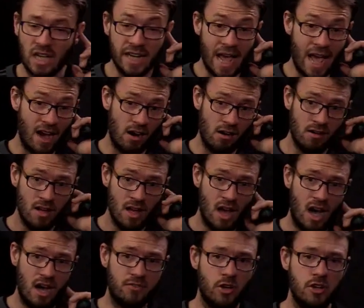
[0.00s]
Now,
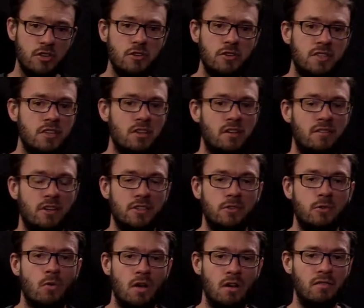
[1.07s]
I've got to use the
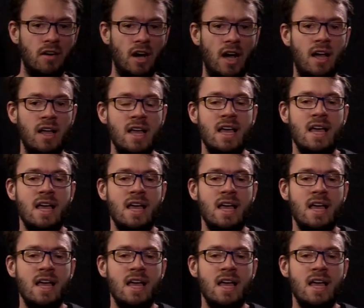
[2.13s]
universal quantifier.